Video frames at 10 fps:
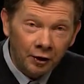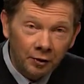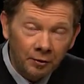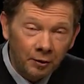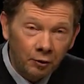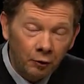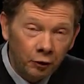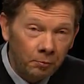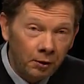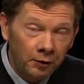is going
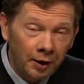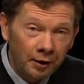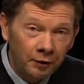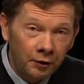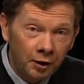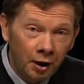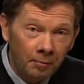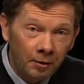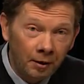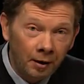to be exactly the
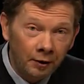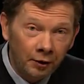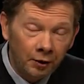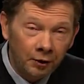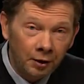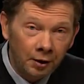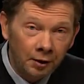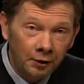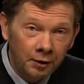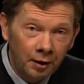same in 30
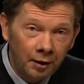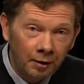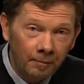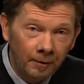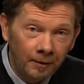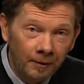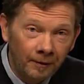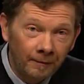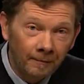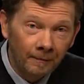years' time
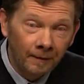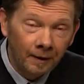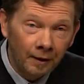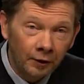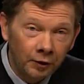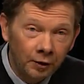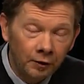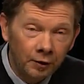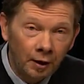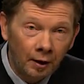as it
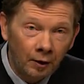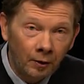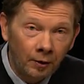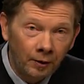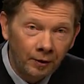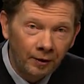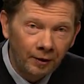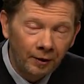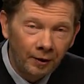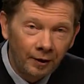is now.
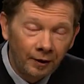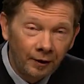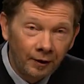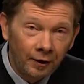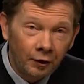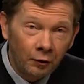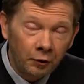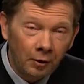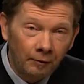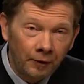So
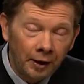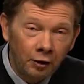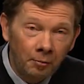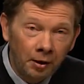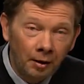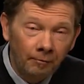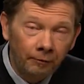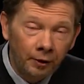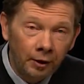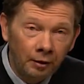you have, then you become
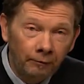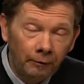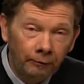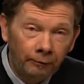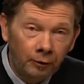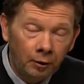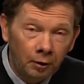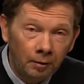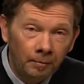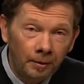free of
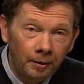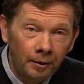form.